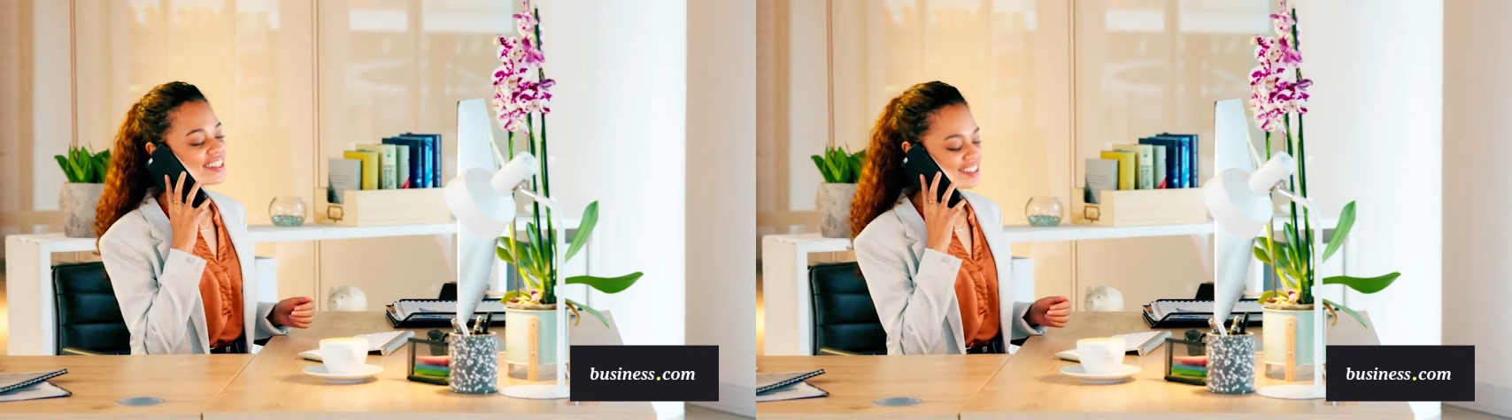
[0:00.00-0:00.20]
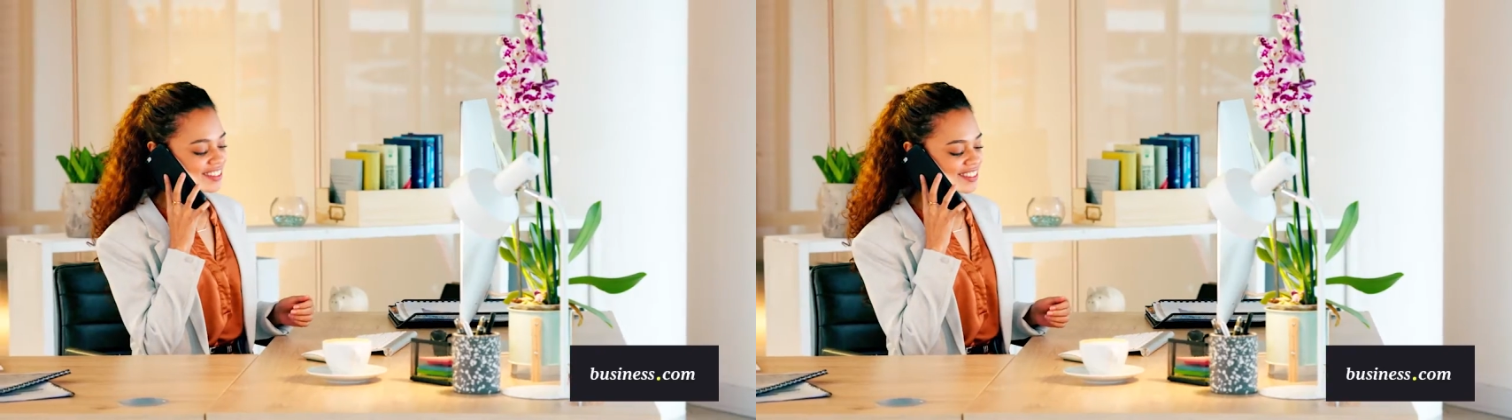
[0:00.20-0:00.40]

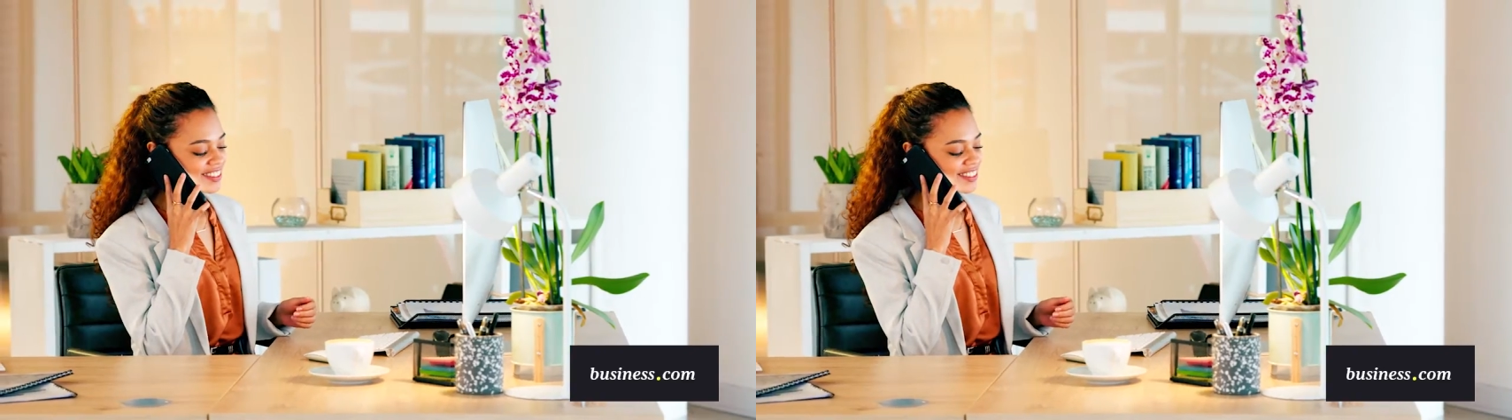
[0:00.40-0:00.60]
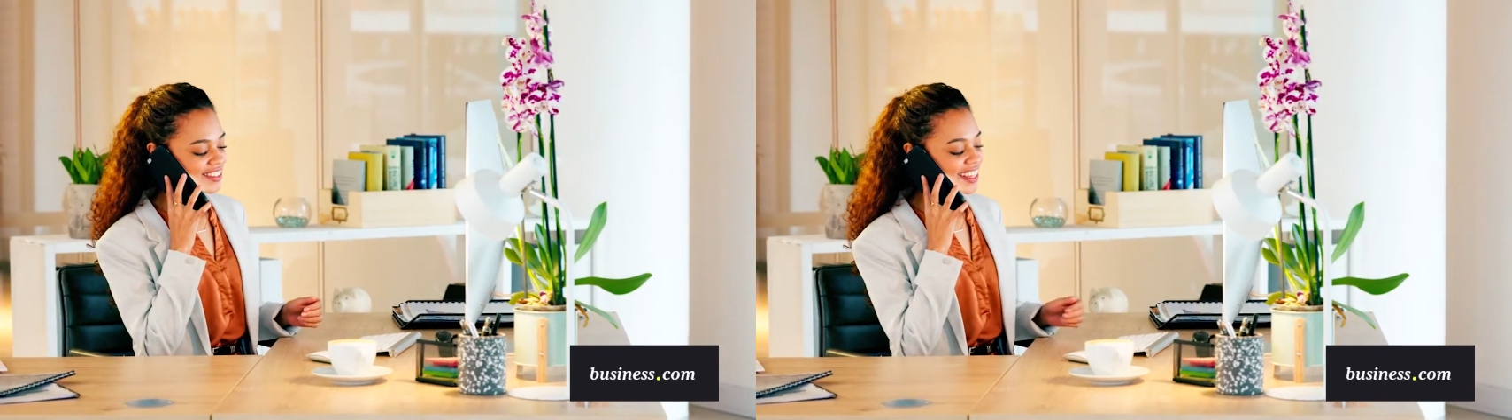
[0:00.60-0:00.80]

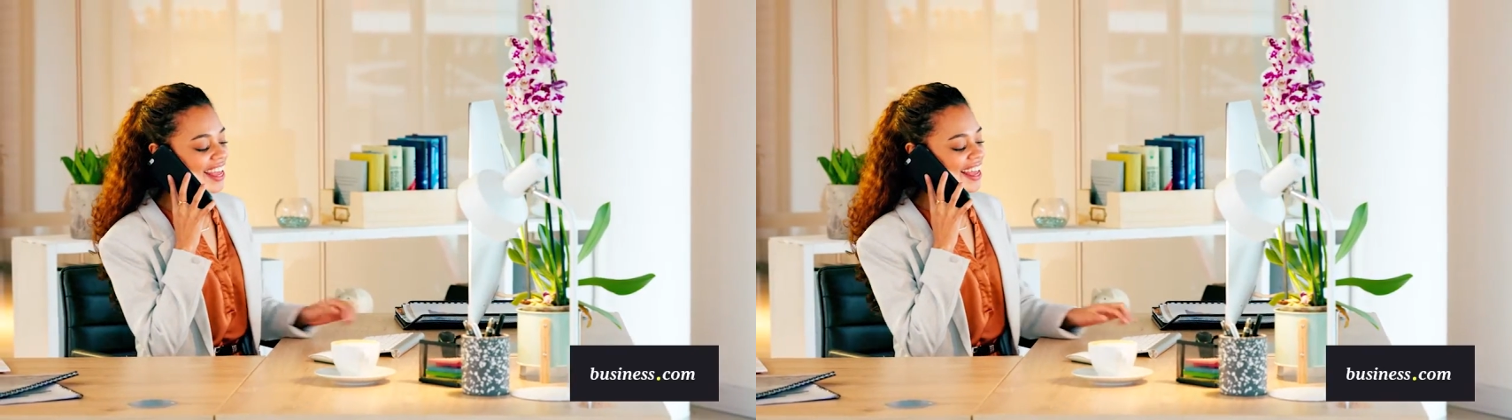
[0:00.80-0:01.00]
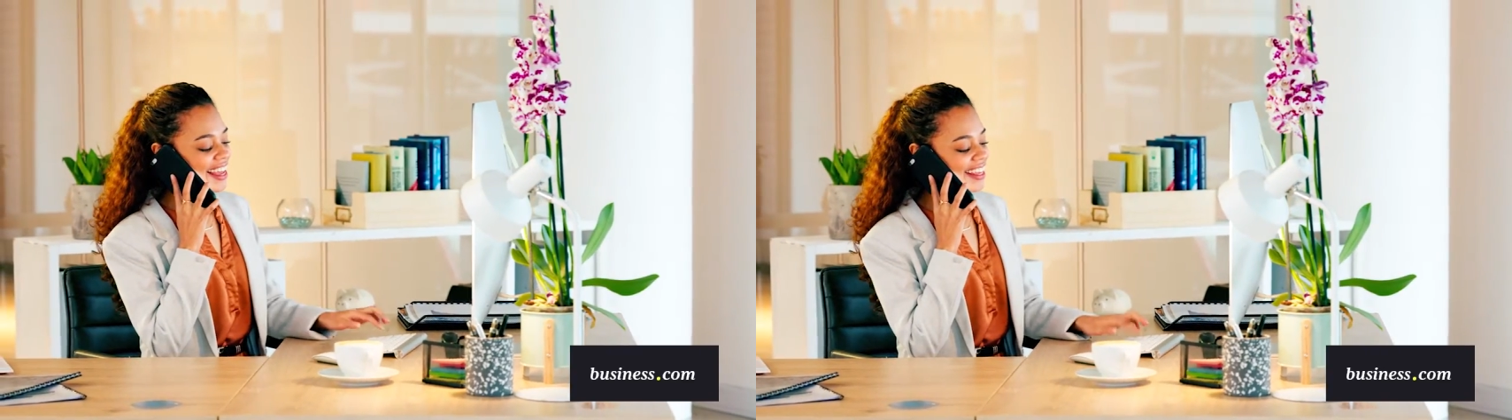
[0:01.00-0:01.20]

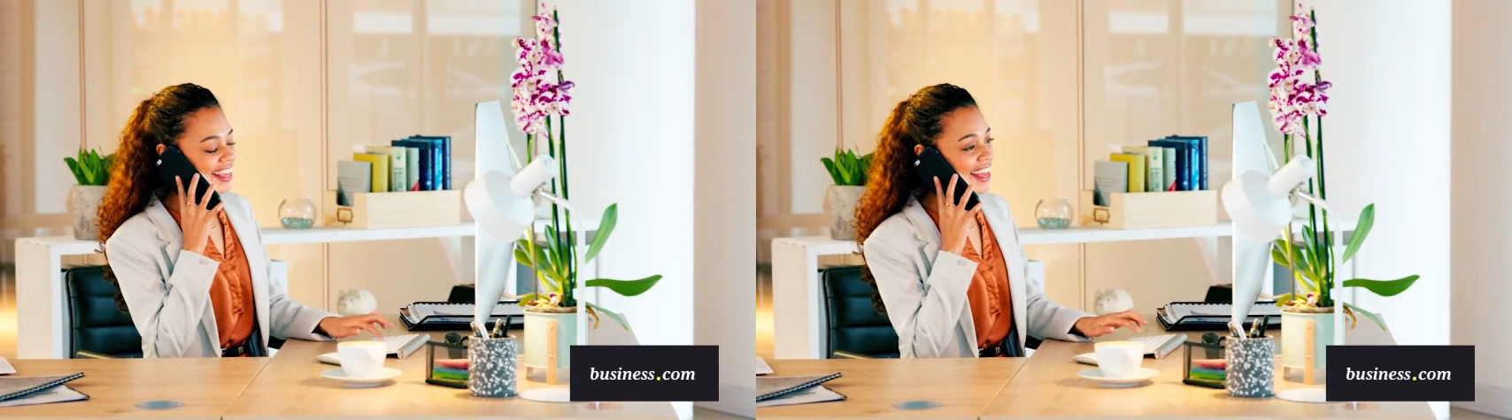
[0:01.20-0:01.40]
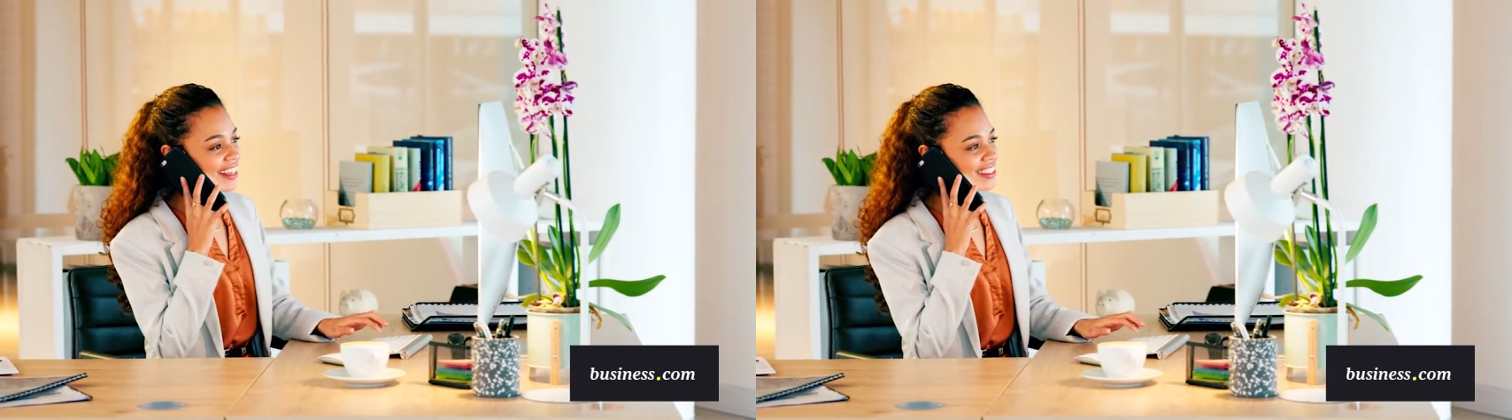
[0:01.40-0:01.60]
specialization
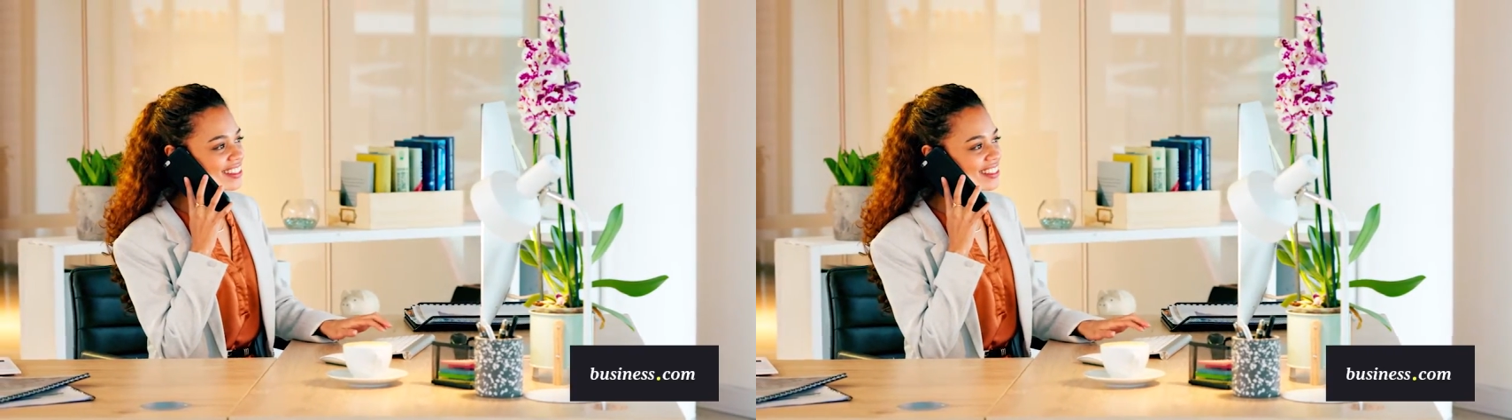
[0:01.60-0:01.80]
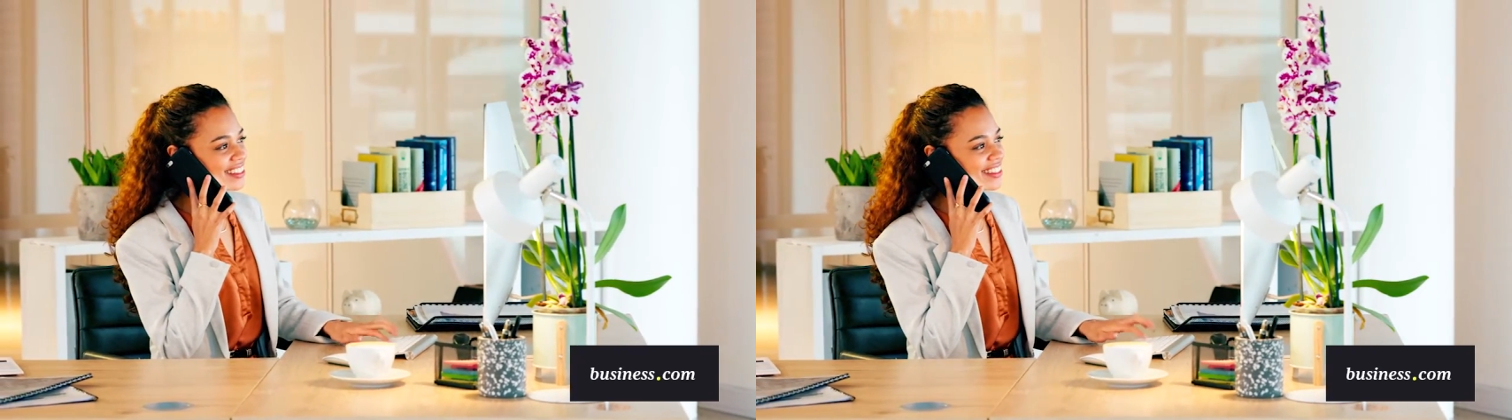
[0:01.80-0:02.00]
emerge in
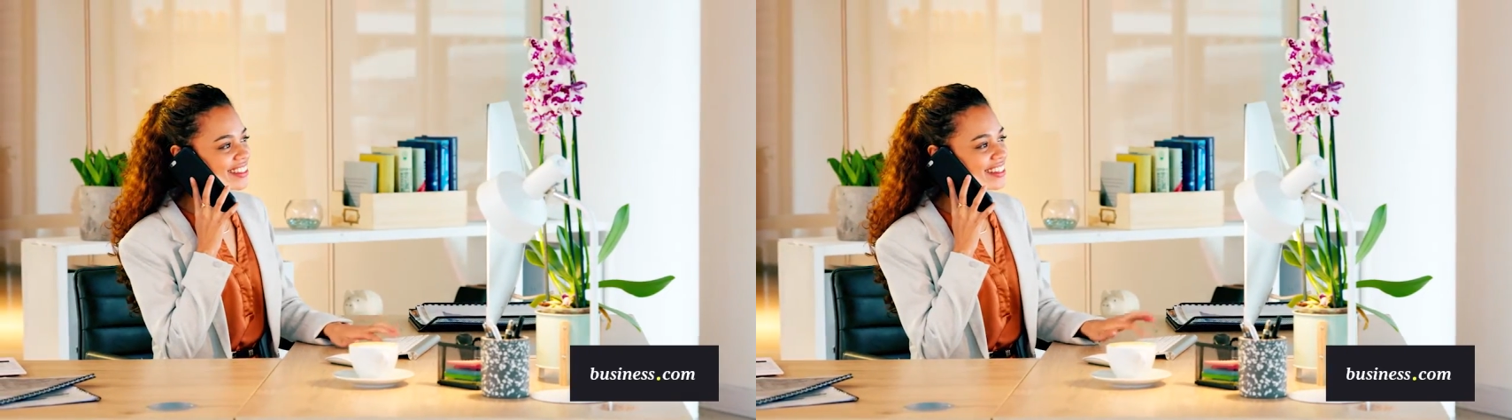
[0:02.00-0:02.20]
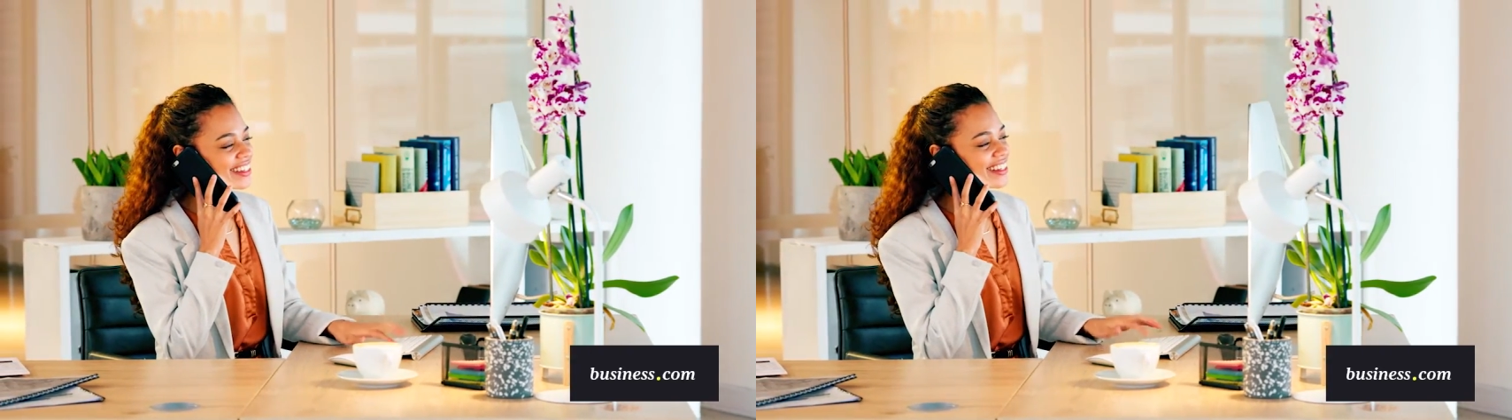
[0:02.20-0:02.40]
payroll,